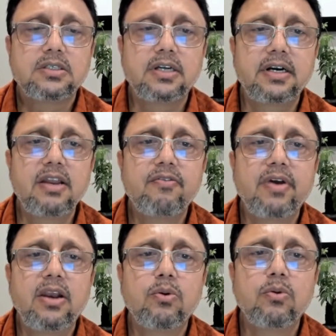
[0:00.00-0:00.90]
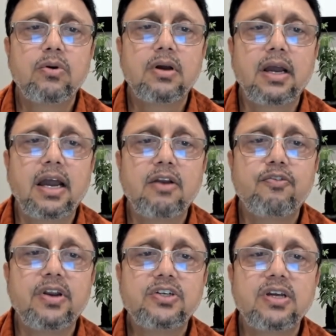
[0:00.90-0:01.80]
certain value,
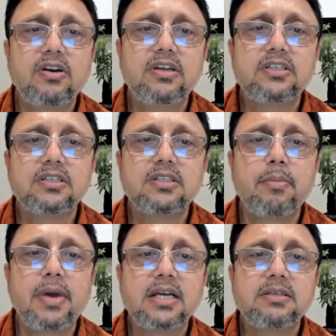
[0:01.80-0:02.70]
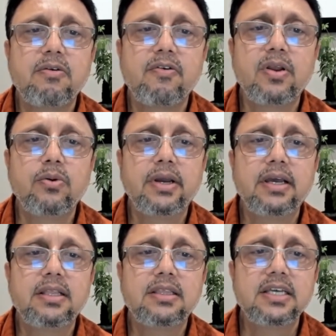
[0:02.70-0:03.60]
and friction reaches the maximum value,
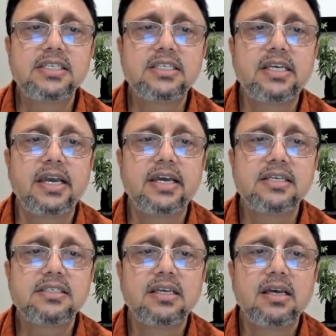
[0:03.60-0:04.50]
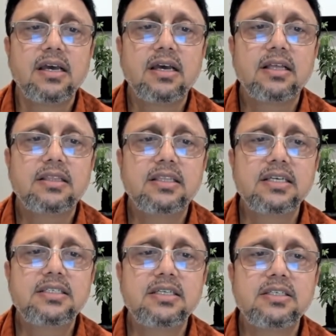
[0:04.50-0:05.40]
in this case,
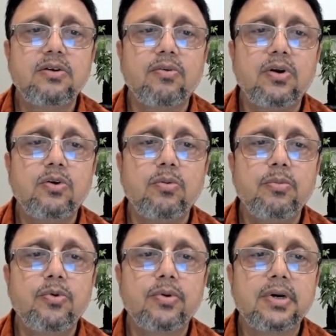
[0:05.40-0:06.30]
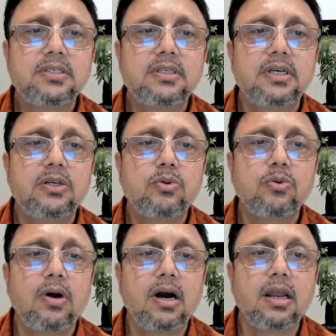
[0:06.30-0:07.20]
this is equal to mu s
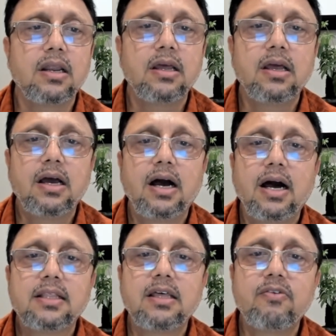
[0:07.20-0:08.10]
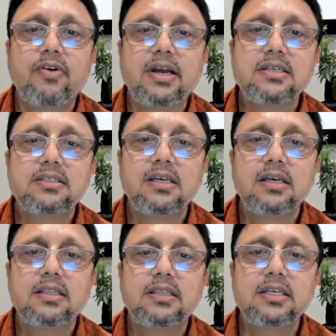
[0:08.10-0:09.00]
into R. Otherwise,
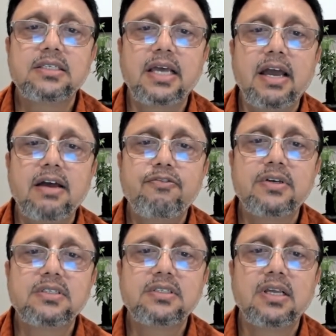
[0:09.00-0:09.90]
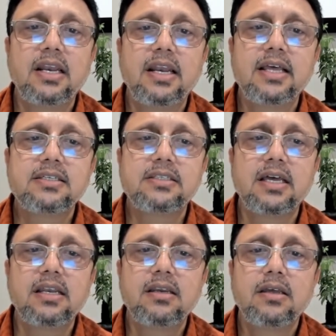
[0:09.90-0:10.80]
this F is less
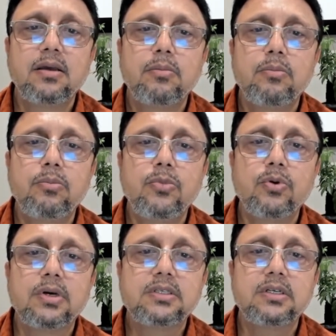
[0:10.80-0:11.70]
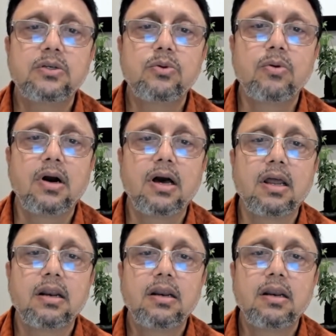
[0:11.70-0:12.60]
than mu s into
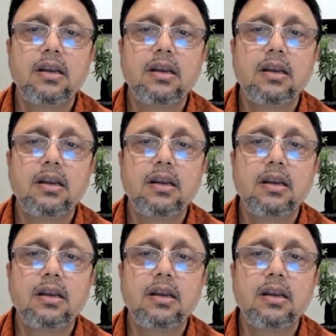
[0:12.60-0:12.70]
R.